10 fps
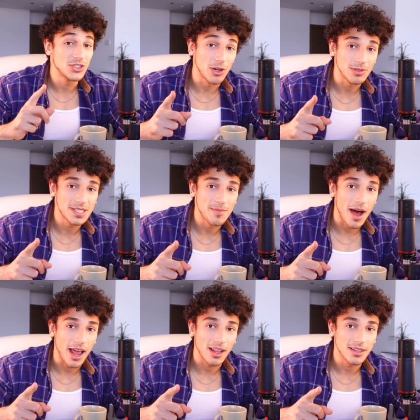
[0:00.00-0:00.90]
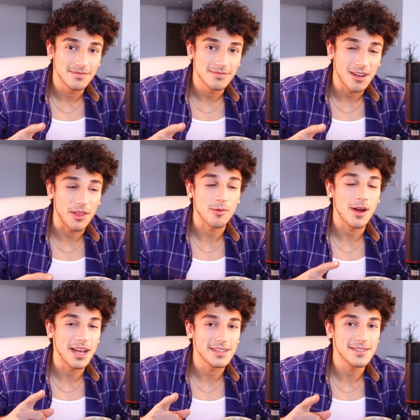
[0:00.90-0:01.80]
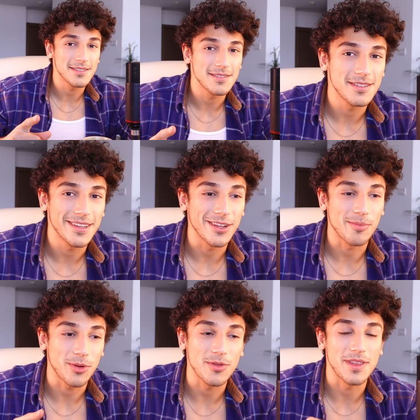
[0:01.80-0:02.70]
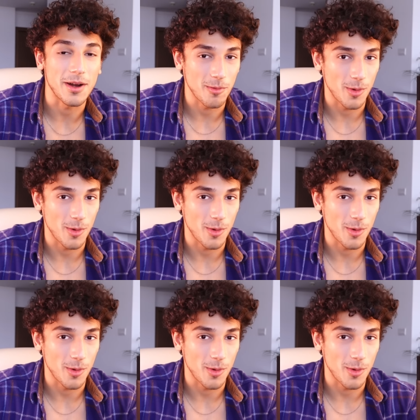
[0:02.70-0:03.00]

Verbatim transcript: Don't smile. Otherwise, you'll prove that it